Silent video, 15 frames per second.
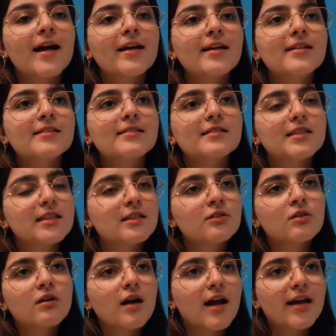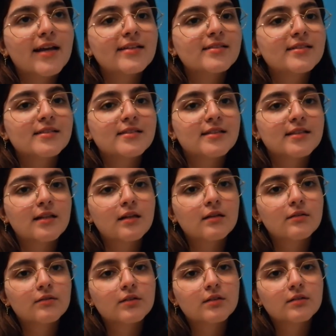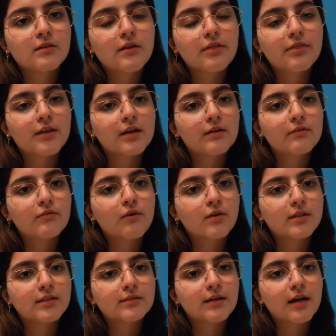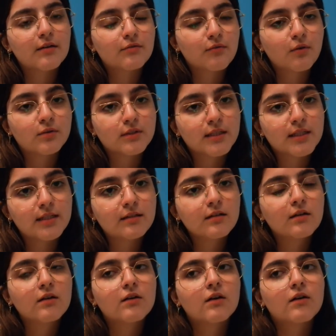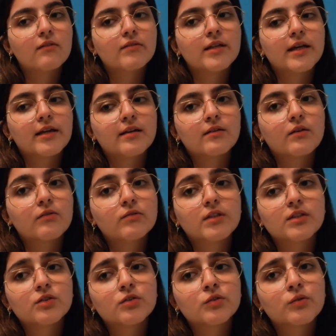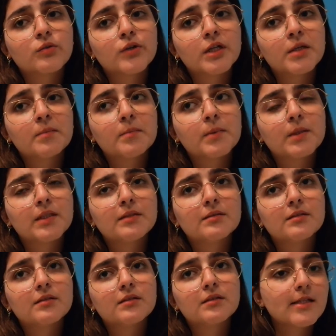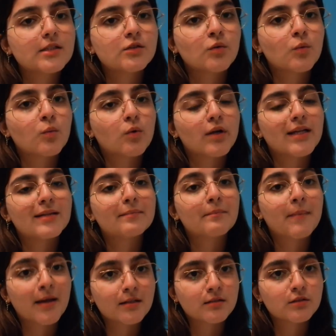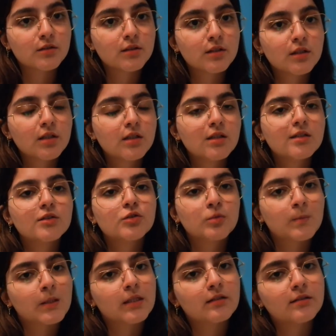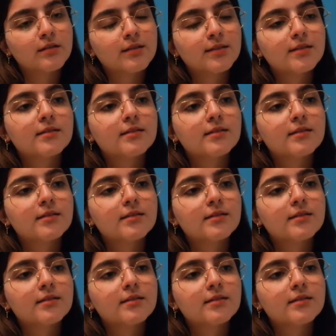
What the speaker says: I, you know, I can still think fondly of the story, but based on what it meant to me.